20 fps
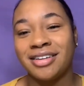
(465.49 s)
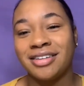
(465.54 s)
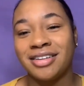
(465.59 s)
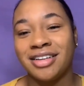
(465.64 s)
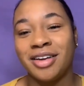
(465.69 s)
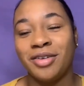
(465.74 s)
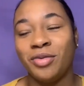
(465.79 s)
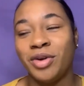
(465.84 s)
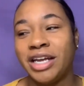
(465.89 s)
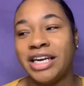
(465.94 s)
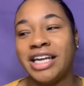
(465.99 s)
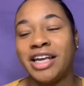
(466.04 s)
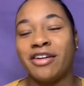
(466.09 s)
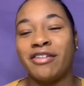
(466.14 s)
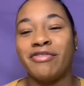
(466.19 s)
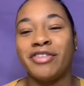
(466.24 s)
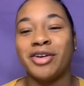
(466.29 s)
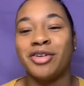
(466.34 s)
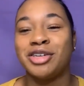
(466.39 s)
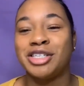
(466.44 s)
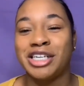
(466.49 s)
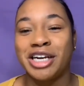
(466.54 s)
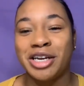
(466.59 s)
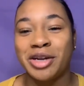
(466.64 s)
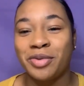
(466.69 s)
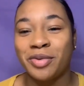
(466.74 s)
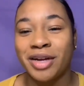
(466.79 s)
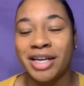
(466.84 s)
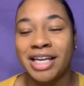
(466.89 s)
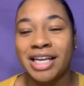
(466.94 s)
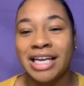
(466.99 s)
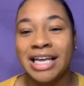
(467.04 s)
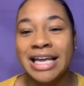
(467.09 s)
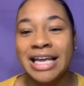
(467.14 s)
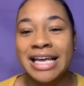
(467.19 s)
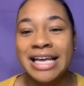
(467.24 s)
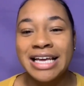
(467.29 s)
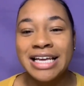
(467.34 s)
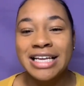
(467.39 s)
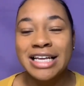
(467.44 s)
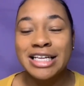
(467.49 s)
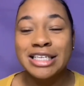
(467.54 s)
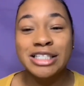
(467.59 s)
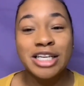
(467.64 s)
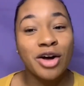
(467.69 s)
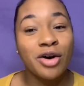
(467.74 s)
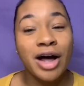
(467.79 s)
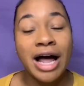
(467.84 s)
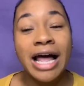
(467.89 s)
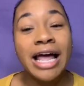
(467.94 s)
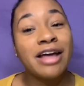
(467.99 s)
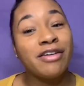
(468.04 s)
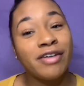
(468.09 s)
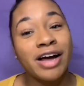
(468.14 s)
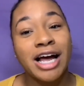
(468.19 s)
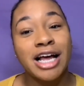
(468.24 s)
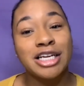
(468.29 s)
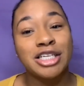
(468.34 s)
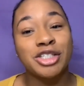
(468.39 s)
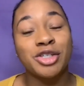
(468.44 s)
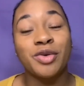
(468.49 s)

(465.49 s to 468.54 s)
It didn't feel genuine. So I advise you,